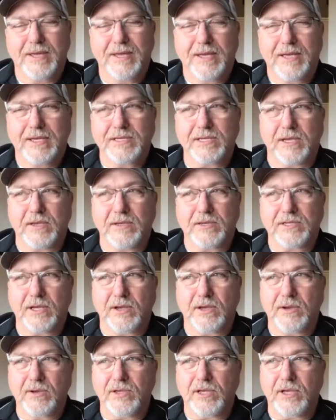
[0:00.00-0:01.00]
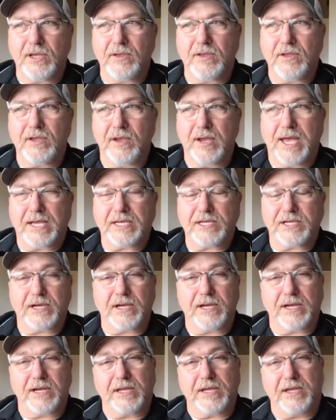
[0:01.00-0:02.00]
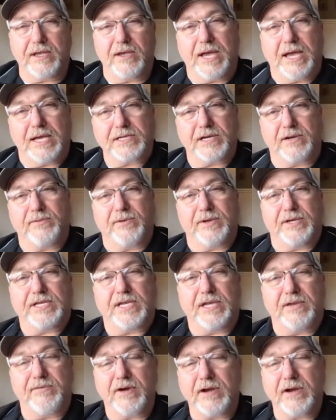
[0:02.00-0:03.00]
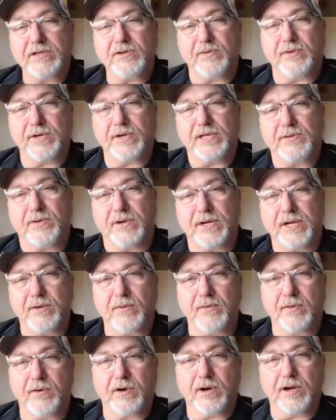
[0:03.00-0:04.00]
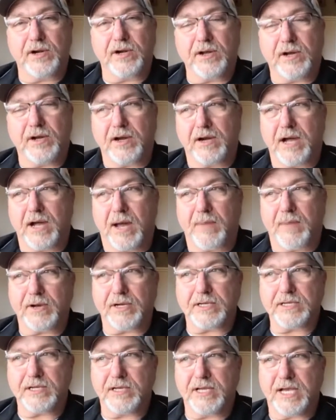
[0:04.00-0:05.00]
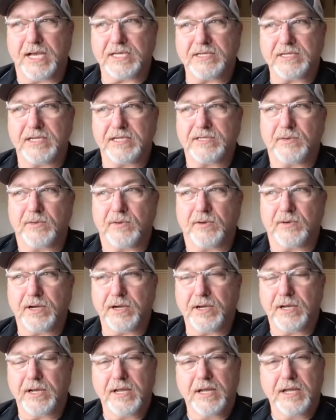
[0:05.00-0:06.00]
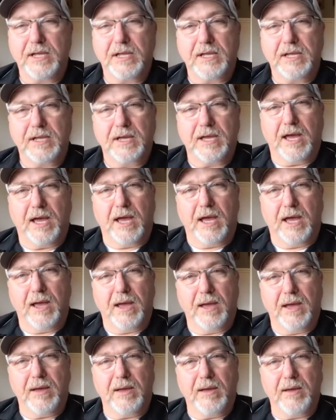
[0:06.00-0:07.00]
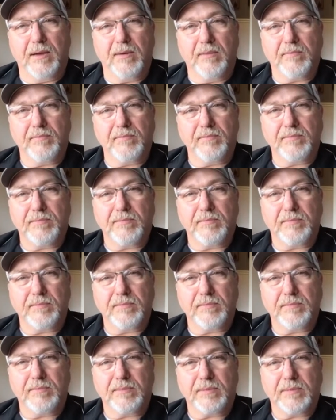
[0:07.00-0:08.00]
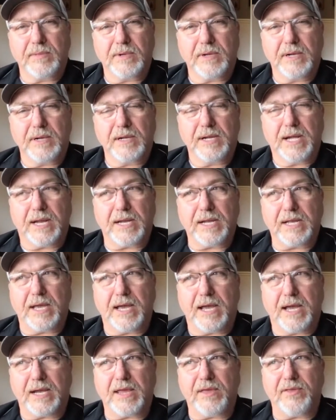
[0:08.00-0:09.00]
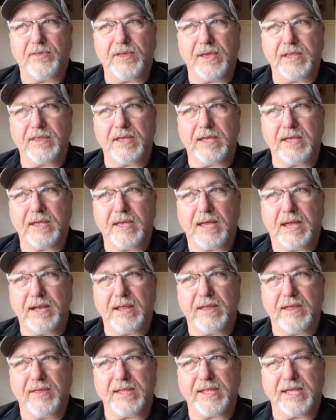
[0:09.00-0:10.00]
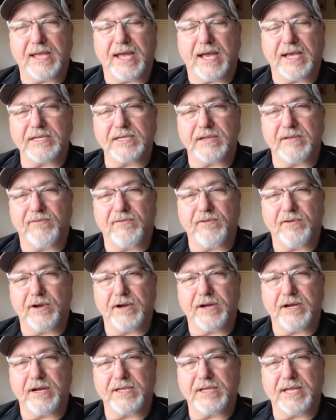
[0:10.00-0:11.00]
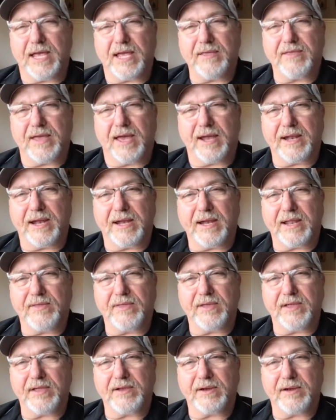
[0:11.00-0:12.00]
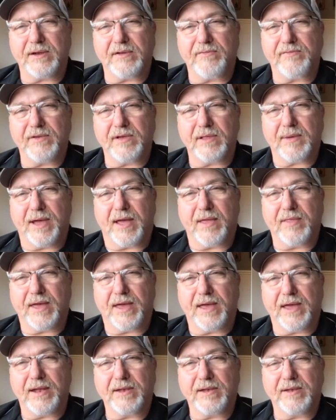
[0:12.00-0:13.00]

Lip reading: So you guys are gonna receive our 2020 award, our Operational Excellence Award. How do you think the guys on the floor are going to take that? How do you think they're going to feel about that?